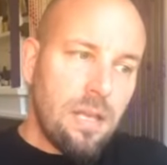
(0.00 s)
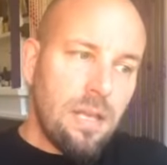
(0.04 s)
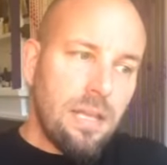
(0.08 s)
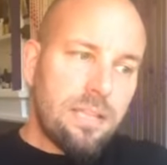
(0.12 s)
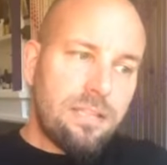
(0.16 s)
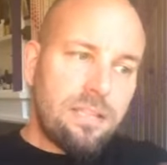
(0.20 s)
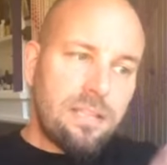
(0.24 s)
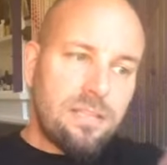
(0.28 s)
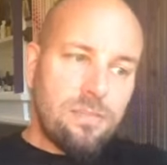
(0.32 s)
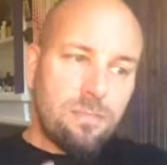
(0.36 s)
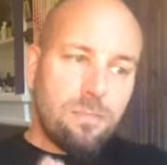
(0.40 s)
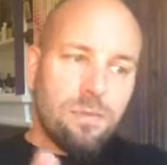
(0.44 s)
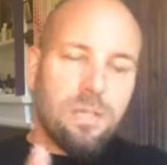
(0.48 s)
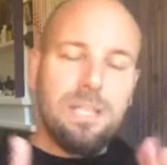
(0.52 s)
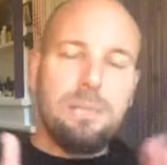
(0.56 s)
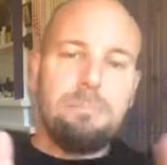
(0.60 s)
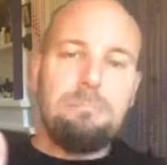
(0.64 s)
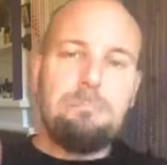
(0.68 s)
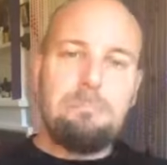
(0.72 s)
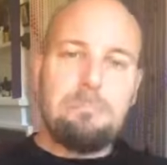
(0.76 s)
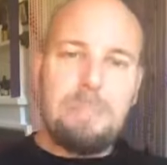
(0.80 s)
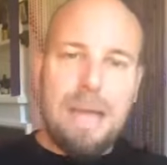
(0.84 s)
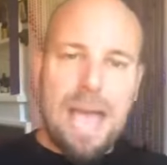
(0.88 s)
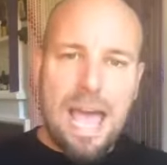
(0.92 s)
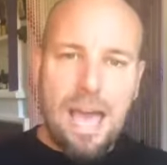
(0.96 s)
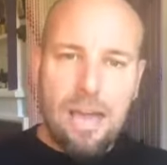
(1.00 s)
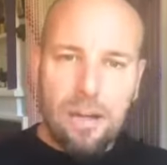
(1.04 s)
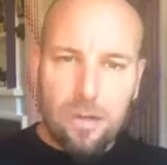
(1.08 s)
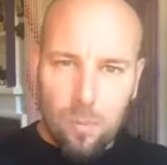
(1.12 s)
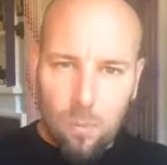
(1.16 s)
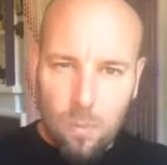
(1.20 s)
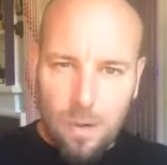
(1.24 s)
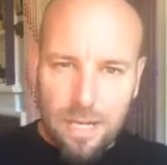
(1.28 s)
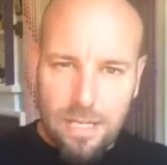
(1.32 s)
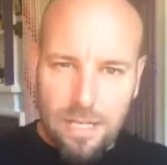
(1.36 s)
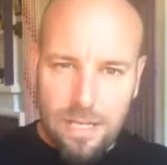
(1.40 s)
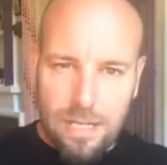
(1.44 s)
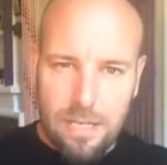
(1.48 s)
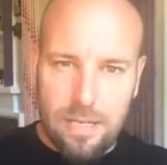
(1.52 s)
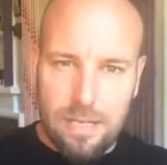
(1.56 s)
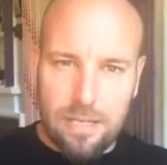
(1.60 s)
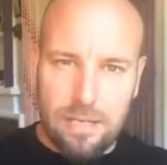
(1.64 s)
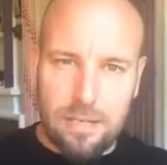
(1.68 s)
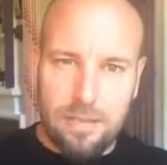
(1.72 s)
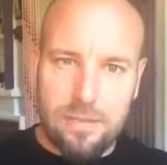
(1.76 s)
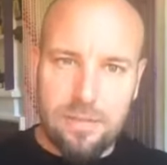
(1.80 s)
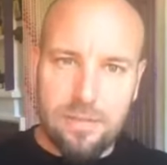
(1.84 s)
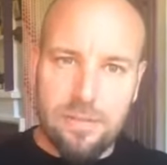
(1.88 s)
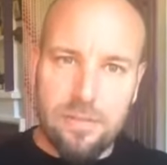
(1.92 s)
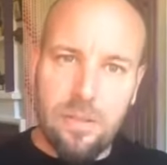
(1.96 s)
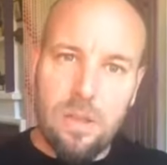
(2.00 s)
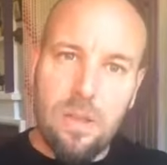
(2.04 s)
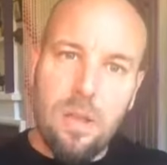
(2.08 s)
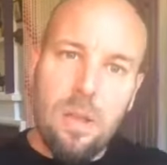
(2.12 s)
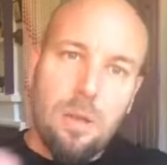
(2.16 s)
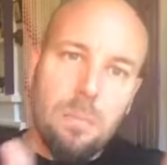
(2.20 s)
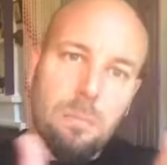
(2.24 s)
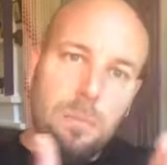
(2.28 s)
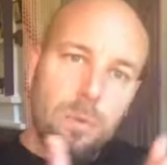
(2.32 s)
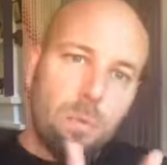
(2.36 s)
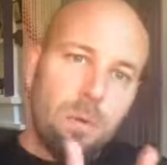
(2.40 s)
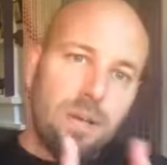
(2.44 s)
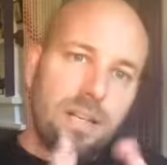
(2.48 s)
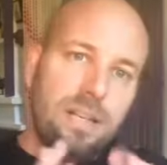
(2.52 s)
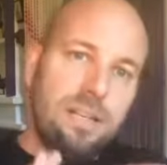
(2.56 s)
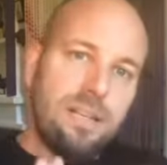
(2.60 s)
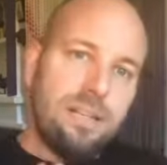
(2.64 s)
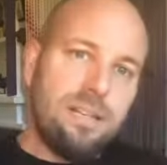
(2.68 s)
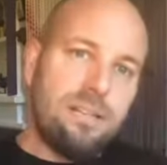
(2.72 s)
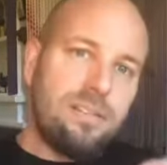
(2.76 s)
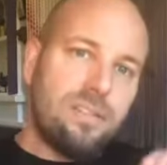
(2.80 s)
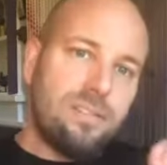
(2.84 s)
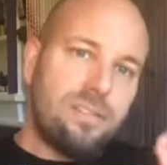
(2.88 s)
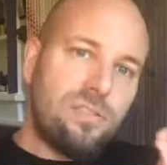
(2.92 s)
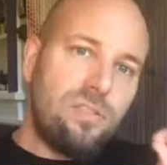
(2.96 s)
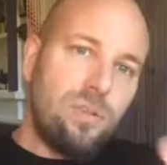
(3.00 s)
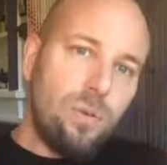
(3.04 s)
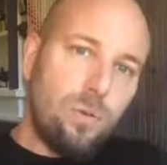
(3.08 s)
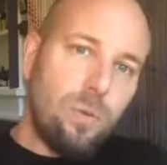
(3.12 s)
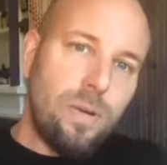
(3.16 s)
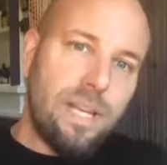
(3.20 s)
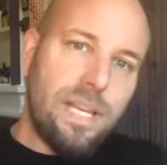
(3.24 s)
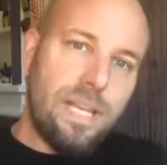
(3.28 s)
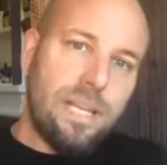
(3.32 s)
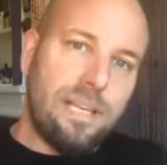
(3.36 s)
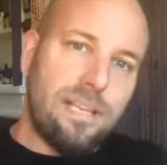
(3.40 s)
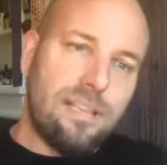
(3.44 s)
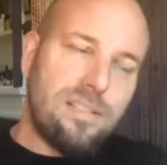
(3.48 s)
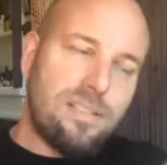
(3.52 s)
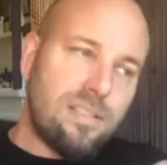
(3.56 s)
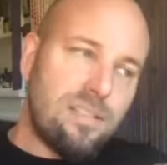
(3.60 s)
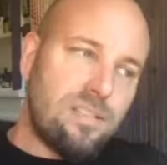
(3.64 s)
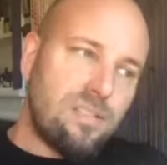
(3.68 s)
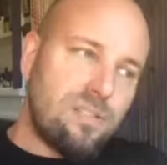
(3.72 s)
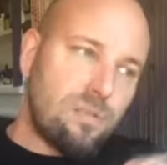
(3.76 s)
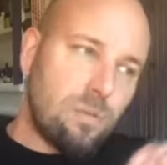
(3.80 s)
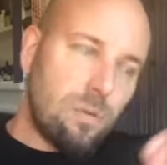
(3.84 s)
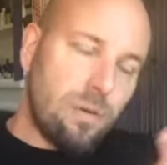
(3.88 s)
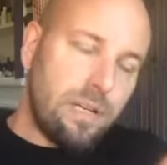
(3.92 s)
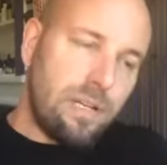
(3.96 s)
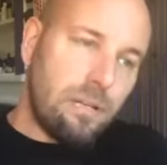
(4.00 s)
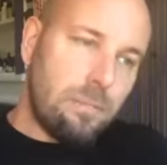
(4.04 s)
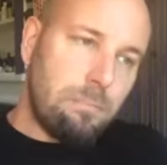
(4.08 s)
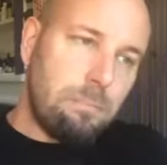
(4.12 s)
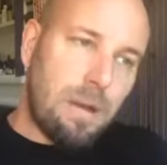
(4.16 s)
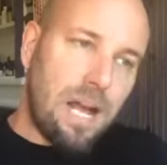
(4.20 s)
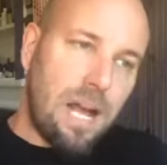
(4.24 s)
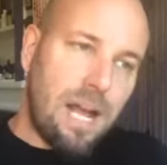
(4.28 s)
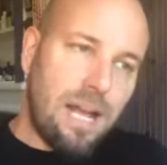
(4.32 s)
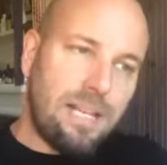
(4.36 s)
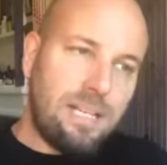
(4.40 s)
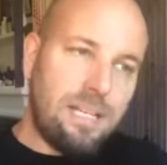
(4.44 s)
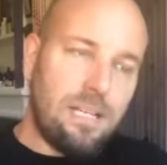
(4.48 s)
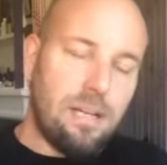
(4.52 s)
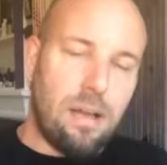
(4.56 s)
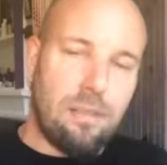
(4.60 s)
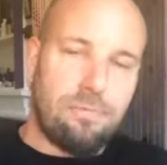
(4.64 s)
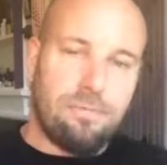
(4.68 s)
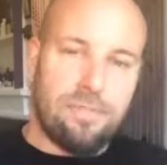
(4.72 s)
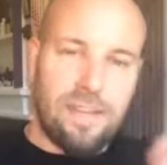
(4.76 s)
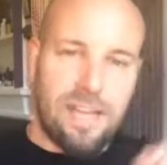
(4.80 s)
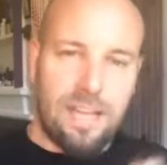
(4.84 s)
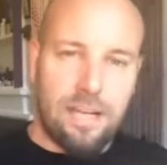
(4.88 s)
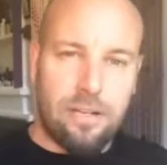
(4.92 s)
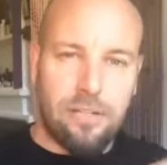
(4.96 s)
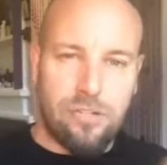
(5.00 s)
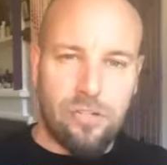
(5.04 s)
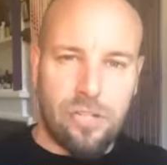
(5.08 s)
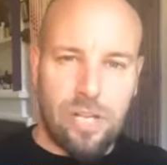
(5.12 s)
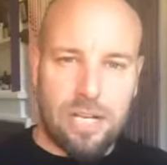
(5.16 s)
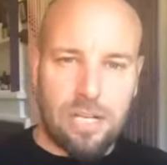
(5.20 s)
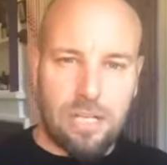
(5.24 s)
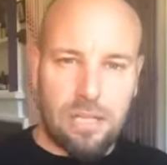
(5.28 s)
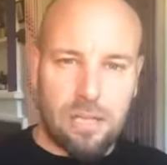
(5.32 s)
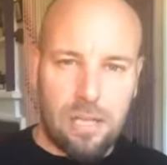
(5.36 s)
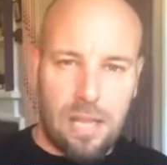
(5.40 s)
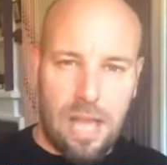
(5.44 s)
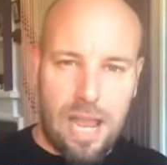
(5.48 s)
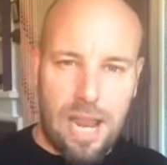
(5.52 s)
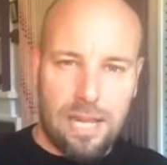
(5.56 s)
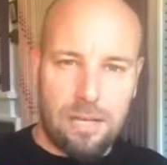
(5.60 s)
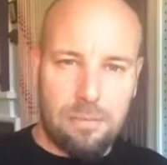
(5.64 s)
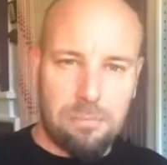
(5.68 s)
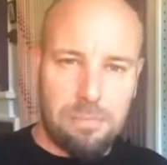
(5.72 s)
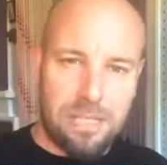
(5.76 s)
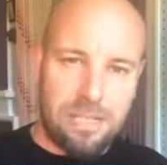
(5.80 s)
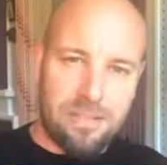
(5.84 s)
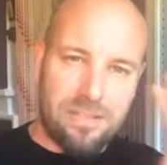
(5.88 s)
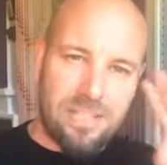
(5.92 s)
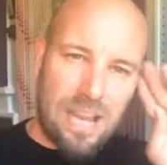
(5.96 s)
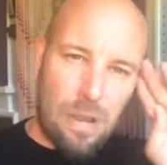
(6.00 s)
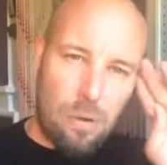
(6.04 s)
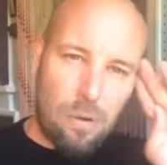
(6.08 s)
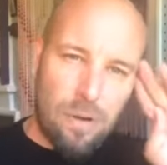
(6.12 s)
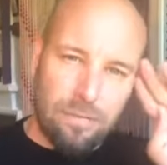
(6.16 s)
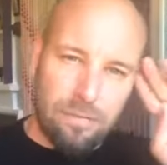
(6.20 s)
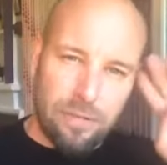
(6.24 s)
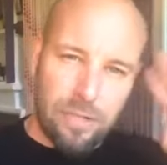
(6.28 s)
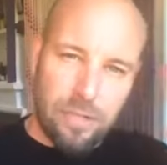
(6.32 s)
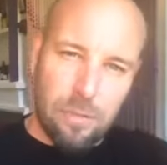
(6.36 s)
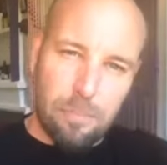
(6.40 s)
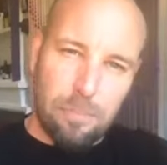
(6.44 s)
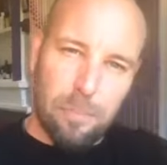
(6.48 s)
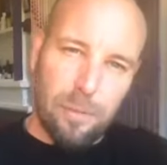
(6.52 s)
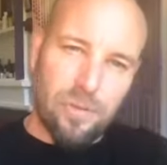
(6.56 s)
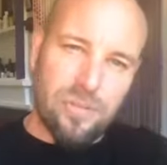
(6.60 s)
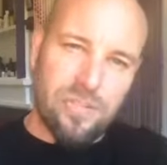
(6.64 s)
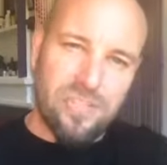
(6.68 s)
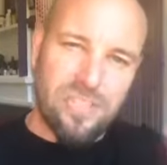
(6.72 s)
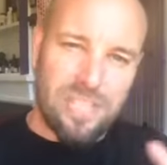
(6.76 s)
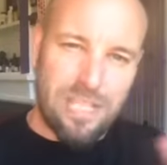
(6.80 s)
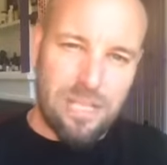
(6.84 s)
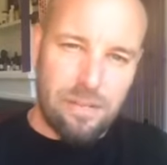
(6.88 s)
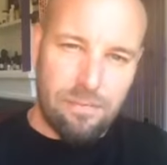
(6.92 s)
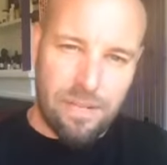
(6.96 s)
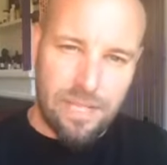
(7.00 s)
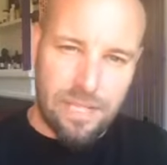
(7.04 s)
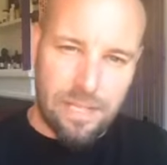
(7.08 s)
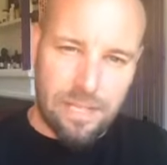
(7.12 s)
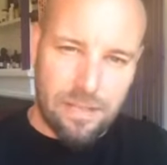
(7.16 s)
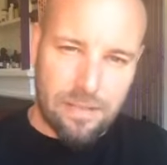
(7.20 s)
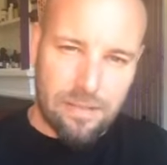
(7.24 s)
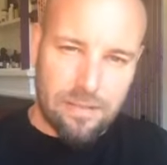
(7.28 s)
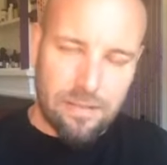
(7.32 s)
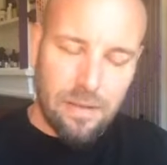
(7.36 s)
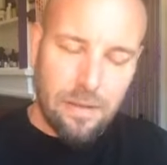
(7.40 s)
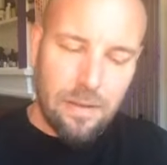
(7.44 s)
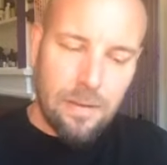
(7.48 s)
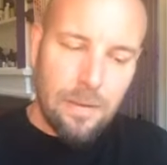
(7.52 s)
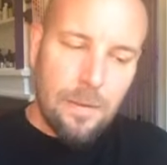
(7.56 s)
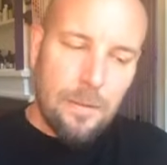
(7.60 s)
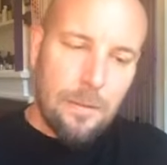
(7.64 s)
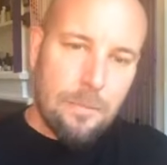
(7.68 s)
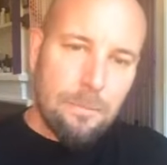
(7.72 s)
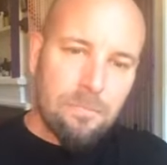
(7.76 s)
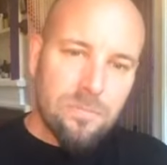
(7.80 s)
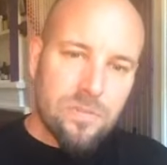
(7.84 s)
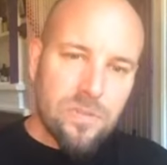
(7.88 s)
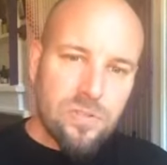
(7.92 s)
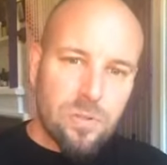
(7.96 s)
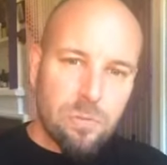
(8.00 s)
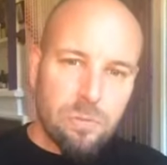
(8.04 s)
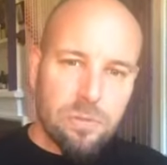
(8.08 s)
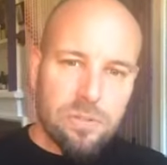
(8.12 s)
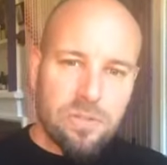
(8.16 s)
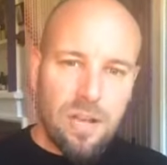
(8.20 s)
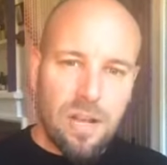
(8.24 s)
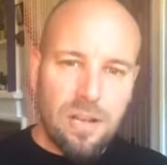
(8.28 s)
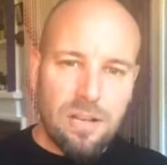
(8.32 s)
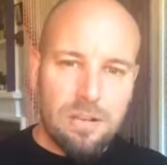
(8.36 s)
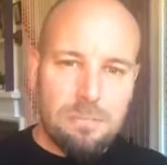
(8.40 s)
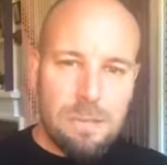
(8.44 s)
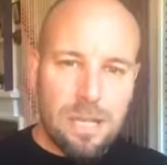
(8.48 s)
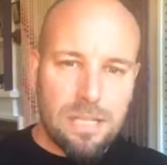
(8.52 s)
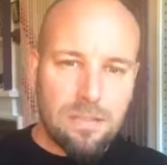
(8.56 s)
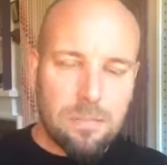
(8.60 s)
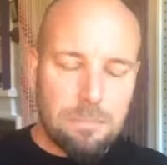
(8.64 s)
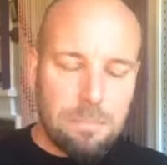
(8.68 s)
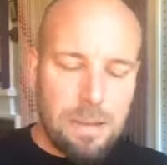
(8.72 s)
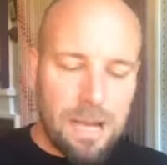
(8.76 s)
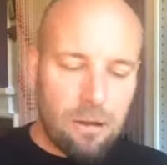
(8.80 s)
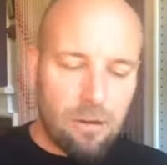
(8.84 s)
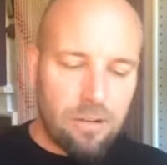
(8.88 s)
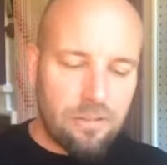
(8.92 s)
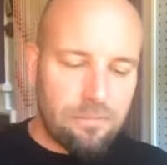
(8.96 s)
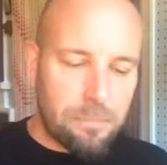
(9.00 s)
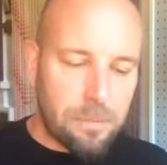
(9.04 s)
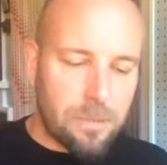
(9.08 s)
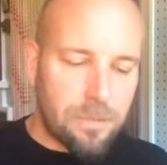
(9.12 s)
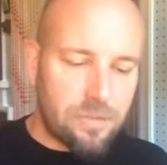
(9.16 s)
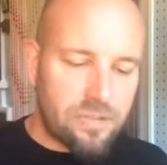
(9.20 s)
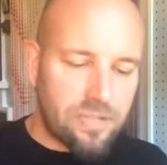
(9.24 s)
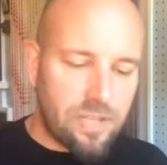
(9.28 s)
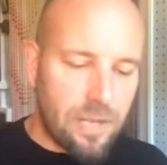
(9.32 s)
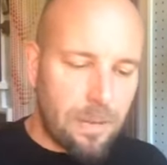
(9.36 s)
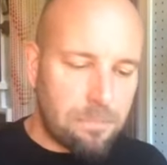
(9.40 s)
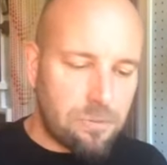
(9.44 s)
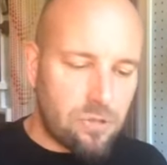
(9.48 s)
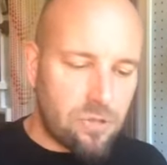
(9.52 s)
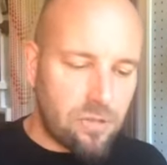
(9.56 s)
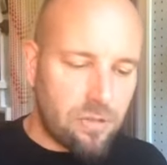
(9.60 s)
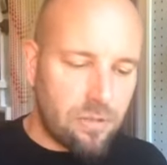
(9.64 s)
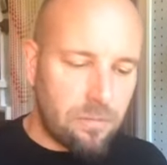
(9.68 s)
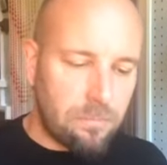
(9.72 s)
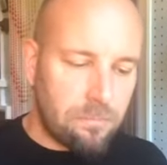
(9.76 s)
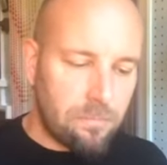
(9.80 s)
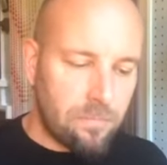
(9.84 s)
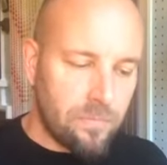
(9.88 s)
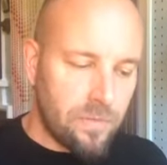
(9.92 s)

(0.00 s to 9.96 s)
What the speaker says: It doesn't really matter what it is, but what it is doing is it's throwing your body off of energetic alignment, however you're perceiving it. So we're talking about the power of perception.